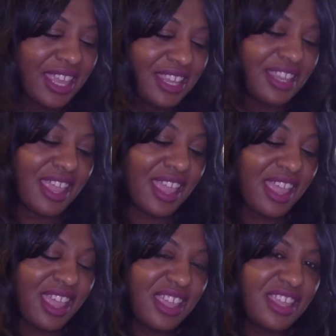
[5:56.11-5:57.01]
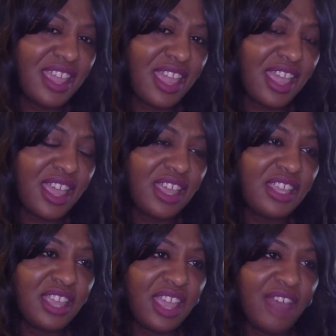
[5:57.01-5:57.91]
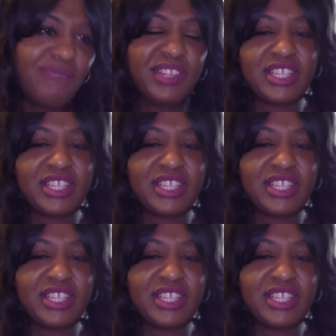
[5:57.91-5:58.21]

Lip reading: Yeah.